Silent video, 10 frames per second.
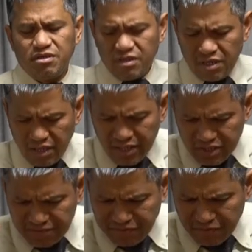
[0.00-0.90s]
Let's
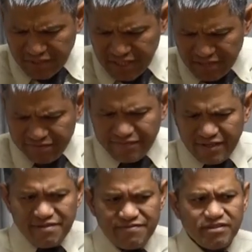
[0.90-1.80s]
forgive
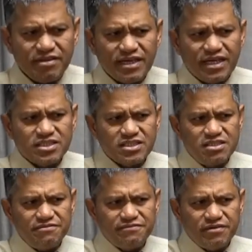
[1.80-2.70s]
everything as if
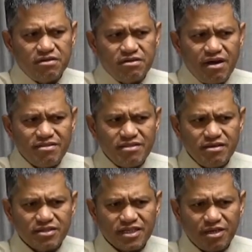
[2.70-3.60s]
nothing
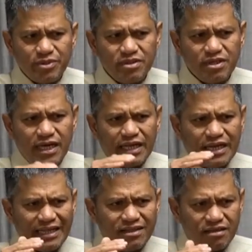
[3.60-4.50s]
has happened and
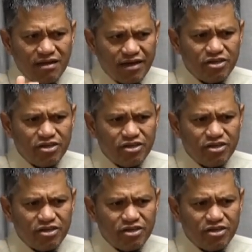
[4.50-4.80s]
let God